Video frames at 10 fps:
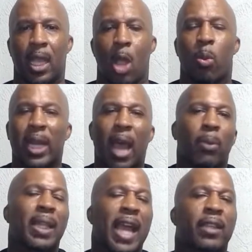what I would
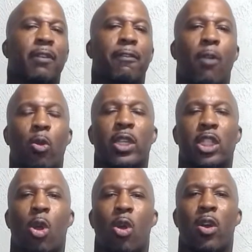like to focus
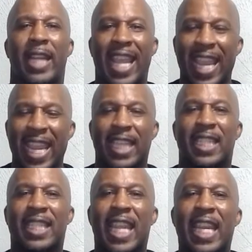on
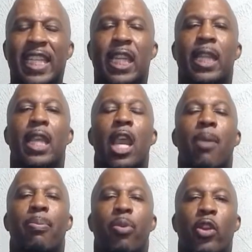is teaching
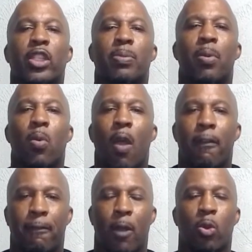
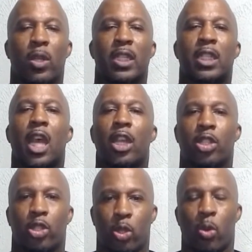principle-focused
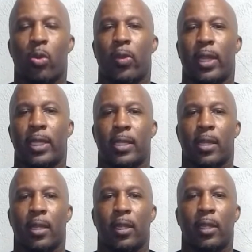stories.
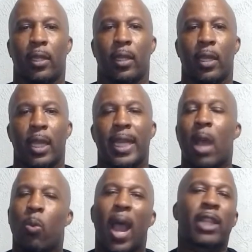
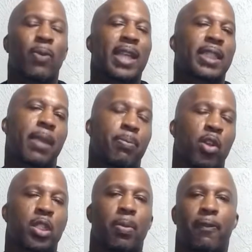Now, why do I say
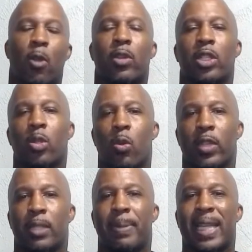principle-focused
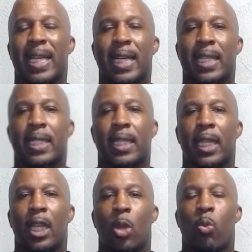stories? Because
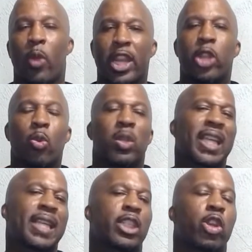when you look
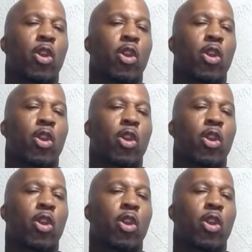into your